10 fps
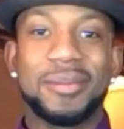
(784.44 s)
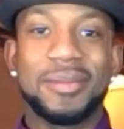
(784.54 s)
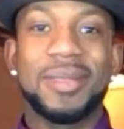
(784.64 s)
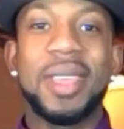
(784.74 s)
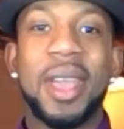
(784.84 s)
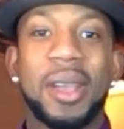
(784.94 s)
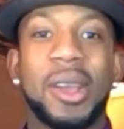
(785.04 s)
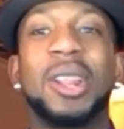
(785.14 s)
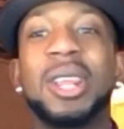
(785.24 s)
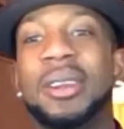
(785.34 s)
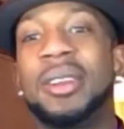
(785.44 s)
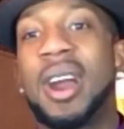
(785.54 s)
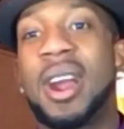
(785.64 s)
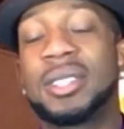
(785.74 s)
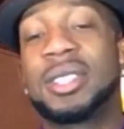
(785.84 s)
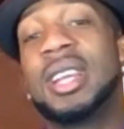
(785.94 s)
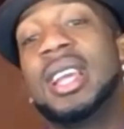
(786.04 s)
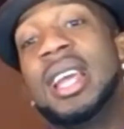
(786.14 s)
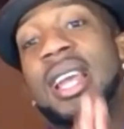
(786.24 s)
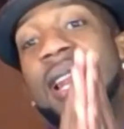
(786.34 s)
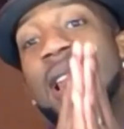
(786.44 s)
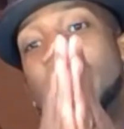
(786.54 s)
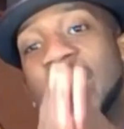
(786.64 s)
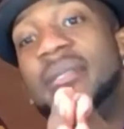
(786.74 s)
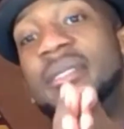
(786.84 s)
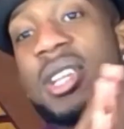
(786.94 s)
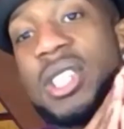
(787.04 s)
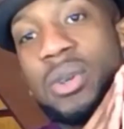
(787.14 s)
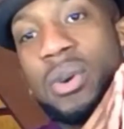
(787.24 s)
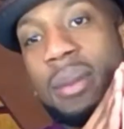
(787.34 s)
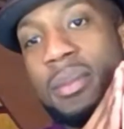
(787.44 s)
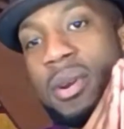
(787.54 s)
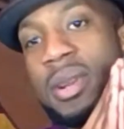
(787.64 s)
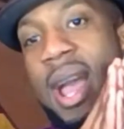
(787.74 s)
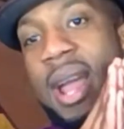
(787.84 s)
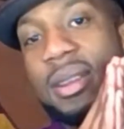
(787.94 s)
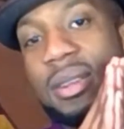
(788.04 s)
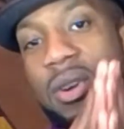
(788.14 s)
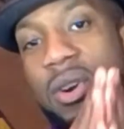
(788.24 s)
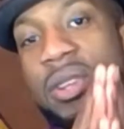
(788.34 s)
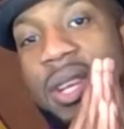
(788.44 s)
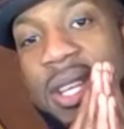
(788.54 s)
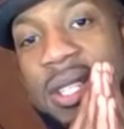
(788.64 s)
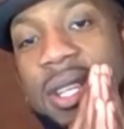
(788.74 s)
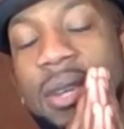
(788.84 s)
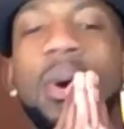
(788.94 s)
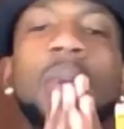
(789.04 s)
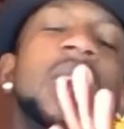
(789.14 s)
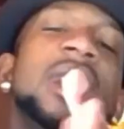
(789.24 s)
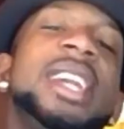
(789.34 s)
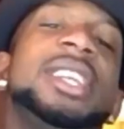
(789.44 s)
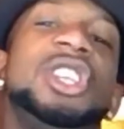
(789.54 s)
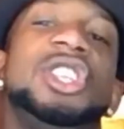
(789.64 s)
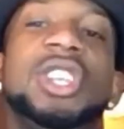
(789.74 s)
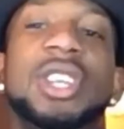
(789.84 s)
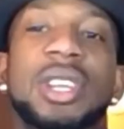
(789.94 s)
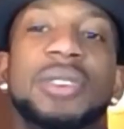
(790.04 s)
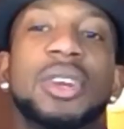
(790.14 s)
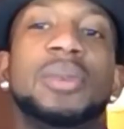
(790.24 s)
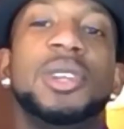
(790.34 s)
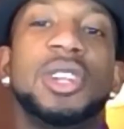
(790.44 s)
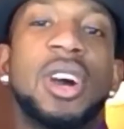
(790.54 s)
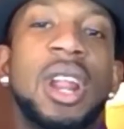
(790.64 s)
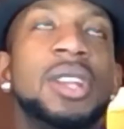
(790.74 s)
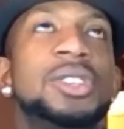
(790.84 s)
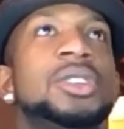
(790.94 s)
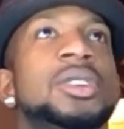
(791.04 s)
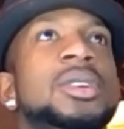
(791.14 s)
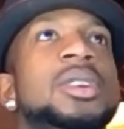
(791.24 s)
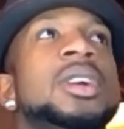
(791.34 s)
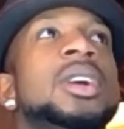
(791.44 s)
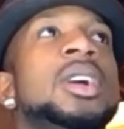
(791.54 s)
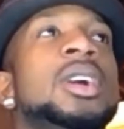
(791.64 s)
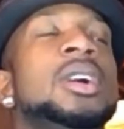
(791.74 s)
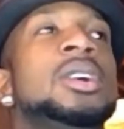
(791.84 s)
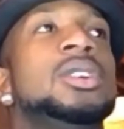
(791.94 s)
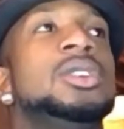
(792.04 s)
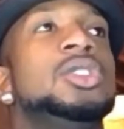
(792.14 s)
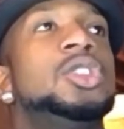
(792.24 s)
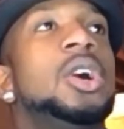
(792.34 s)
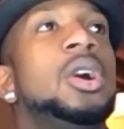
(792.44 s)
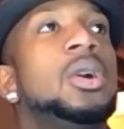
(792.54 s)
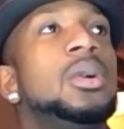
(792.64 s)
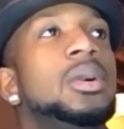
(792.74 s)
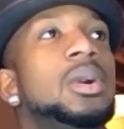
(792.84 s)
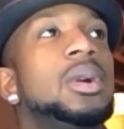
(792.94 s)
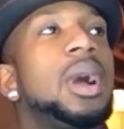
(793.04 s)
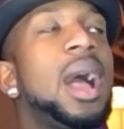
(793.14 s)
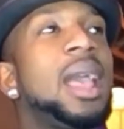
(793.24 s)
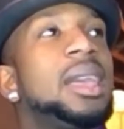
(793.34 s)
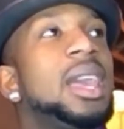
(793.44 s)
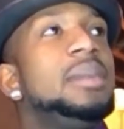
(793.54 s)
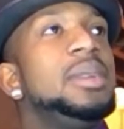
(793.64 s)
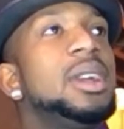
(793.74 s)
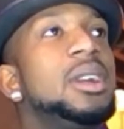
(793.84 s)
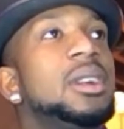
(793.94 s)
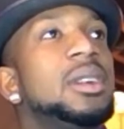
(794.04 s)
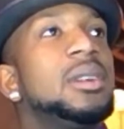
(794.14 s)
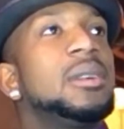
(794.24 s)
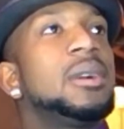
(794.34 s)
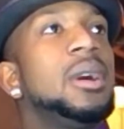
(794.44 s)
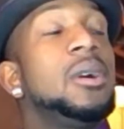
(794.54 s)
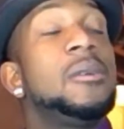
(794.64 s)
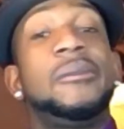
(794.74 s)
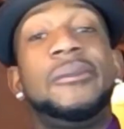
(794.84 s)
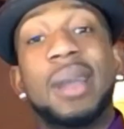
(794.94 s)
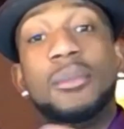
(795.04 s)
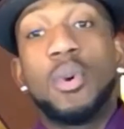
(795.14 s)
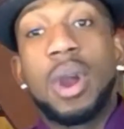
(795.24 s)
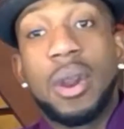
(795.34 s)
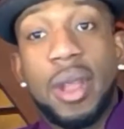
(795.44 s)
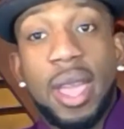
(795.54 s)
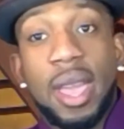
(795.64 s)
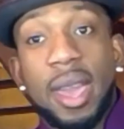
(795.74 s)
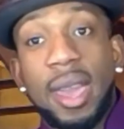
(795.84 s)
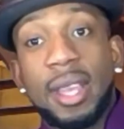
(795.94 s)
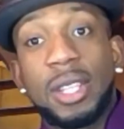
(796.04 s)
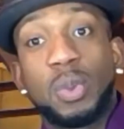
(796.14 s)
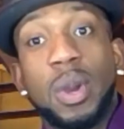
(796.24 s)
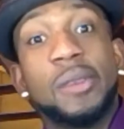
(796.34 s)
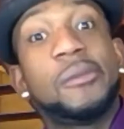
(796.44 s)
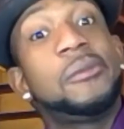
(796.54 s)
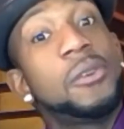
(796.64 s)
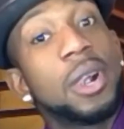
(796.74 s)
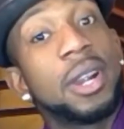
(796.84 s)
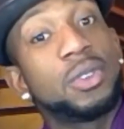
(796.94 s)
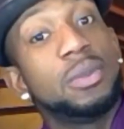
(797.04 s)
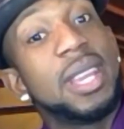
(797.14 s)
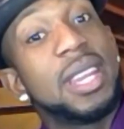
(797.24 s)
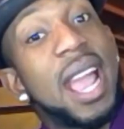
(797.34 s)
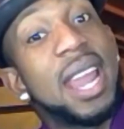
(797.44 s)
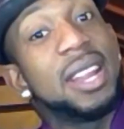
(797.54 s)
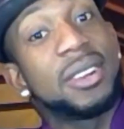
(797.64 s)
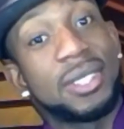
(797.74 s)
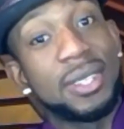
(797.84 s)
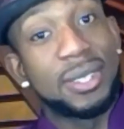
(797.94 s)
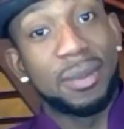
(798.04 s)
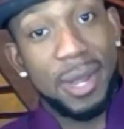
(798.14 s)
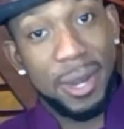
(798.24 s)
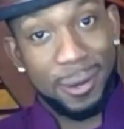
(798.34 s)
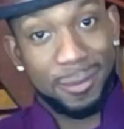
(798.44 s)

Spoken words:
Yeah, culinary arts. Let me give you a story about that. Going to EC, well, we call it ECC, Erie Community College. So I came here, February 24th. It will be 9 years since I'm here.